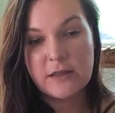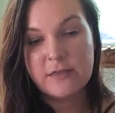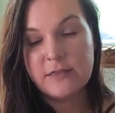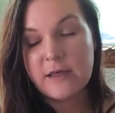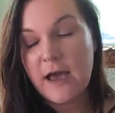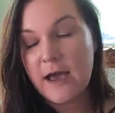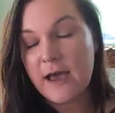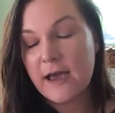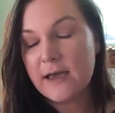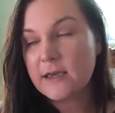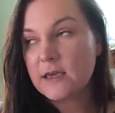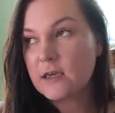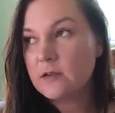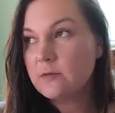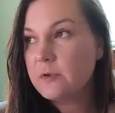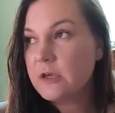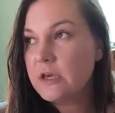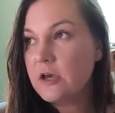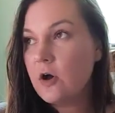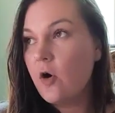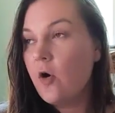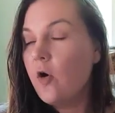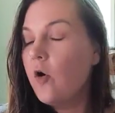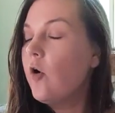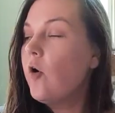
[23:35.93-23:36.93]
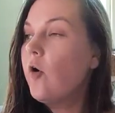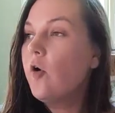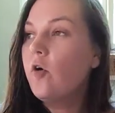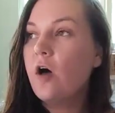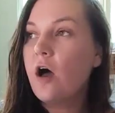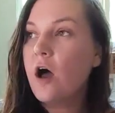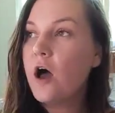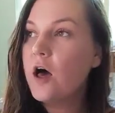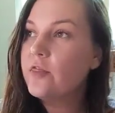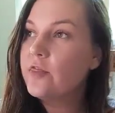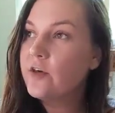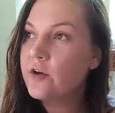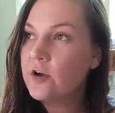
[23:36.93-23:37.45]
And that can be a whole
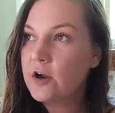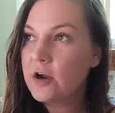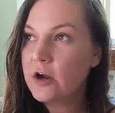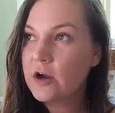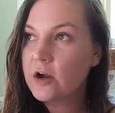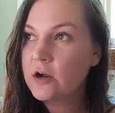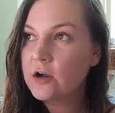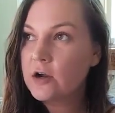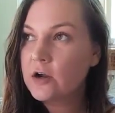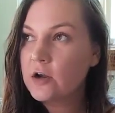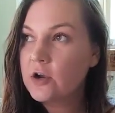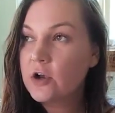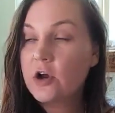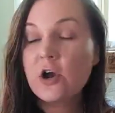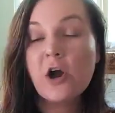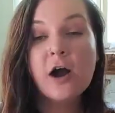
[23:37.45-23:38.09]
other